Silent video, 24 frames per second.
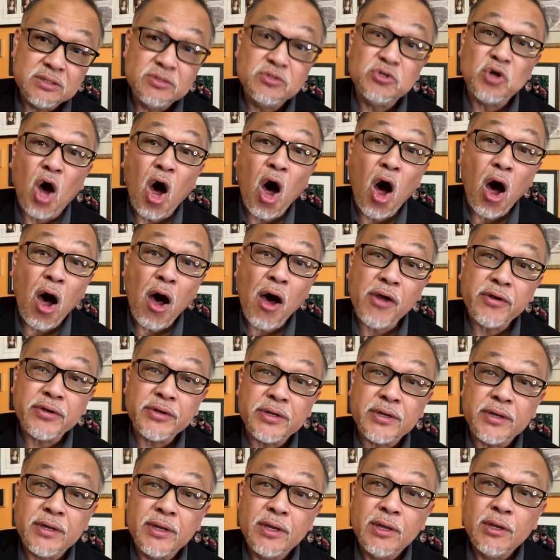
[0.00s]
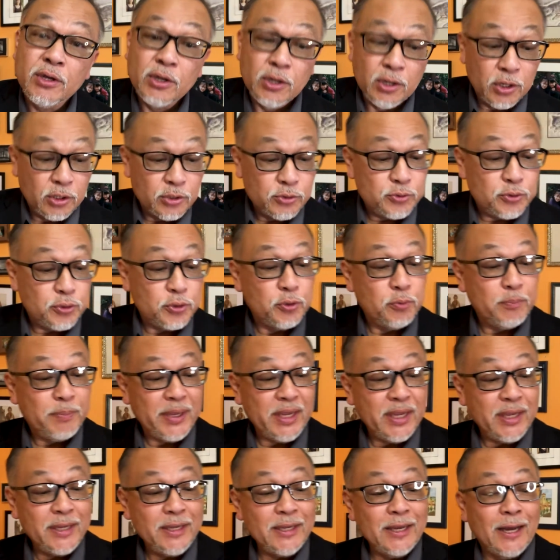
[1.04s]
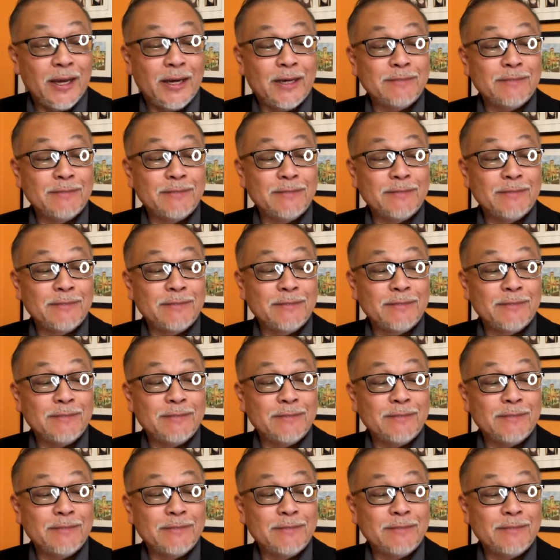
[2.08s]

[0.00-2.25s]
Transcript: taught to be